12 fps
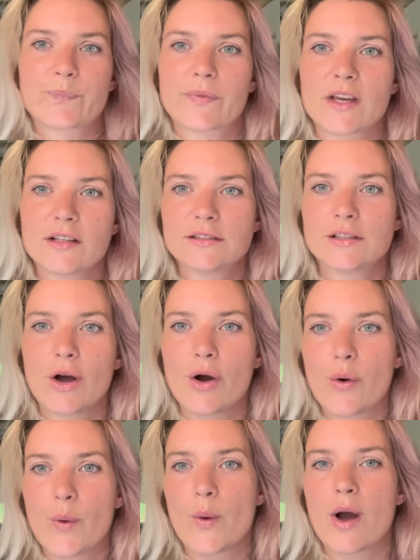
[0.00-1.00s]

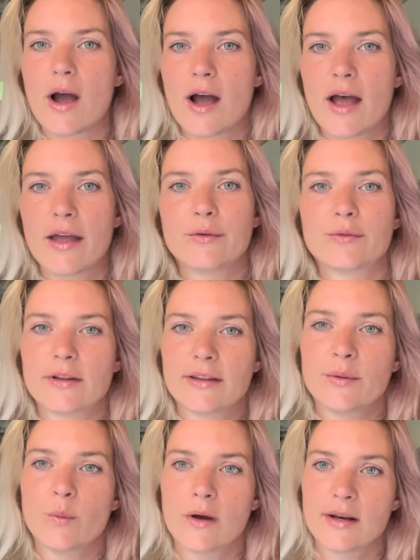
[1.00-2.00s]
So I really
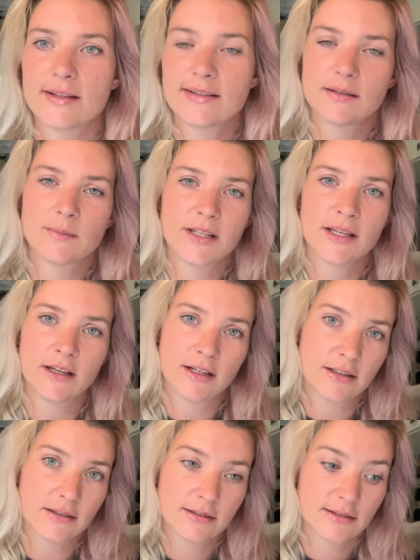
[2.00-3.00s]
wanted something
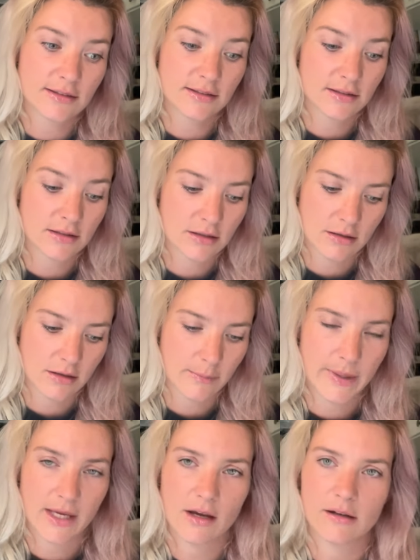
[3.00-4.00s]
else,
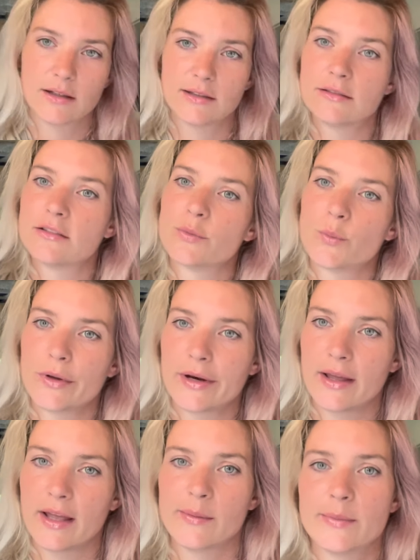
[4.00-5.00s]
because when
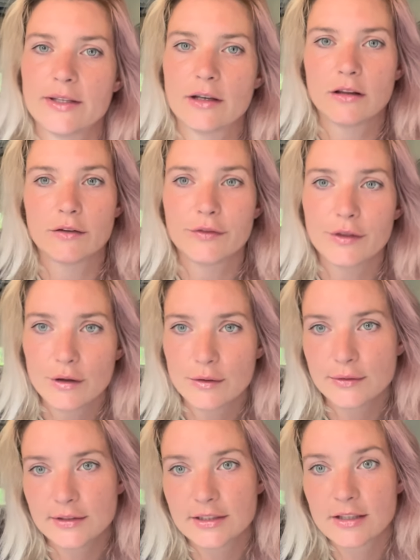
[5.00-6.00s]
I empty all of
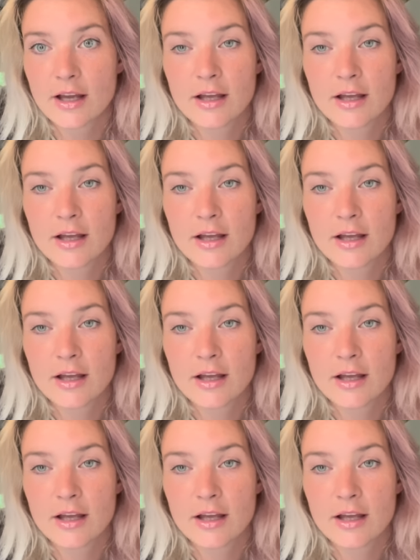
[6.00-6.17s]
those,